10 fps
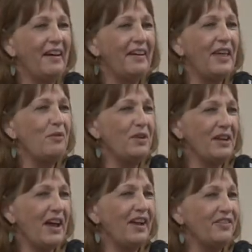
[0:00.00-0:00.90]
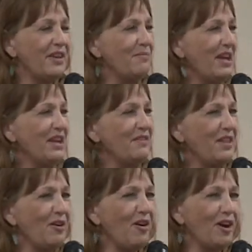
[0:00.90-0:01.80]
Uh, they realized that many
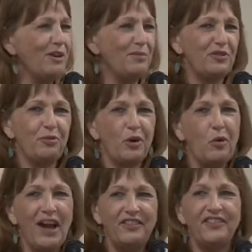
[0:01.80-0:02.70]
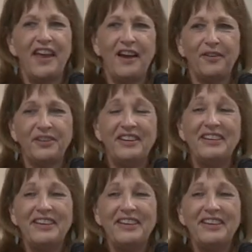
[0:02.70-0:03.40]
of their arguments were quite sound,